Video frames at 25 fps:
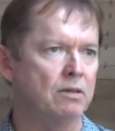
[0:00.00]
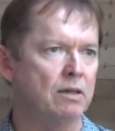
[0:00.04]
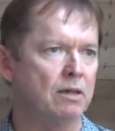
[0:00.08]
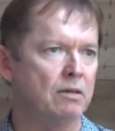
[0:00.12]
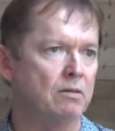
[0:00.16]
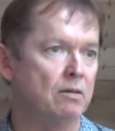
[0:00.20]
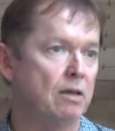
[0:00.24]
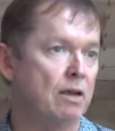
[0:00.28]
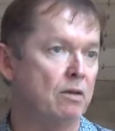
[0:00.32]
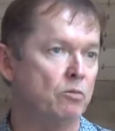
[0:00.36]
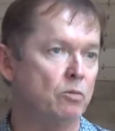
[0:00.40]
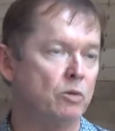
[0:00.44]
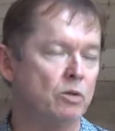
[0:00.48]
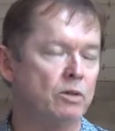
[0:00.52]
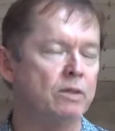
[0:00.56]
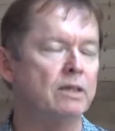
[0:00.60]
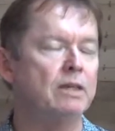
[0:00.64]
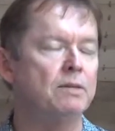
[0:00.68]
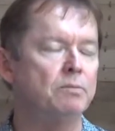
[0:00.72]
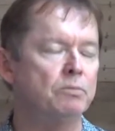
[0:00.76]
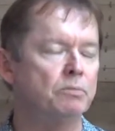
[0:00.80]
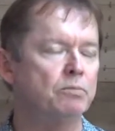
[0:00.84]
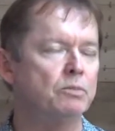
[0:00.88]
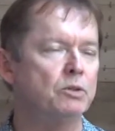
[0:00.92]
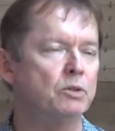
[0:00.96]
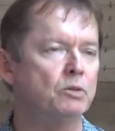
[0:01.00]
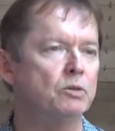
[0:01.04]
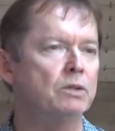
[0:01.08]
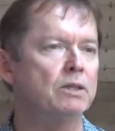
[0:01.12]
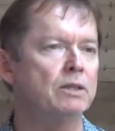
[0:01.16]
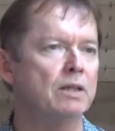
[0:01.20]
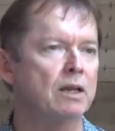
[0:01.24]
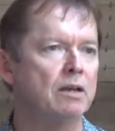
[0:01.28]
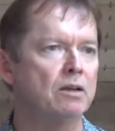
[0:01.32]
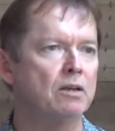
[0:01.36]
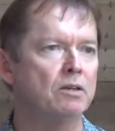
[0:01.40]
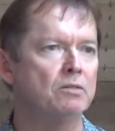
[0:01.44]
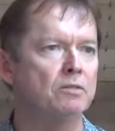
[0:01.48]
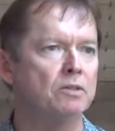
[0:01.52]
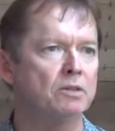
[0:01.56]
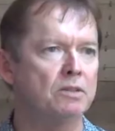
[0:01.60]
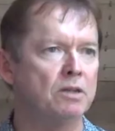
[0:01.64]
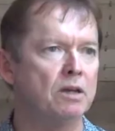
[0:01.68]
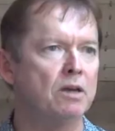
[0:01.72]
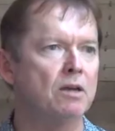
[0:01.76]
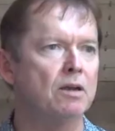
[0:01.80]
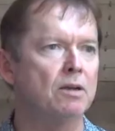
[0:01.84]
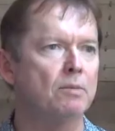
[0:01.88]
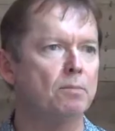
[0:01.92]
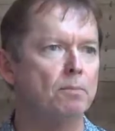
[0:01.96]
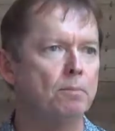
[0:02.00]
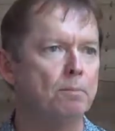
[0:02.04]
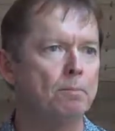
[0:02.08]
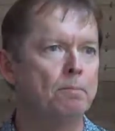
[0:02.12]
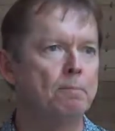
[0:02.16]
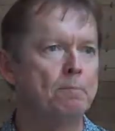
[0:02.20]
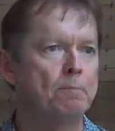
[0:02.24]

and we'll keep doing that over time.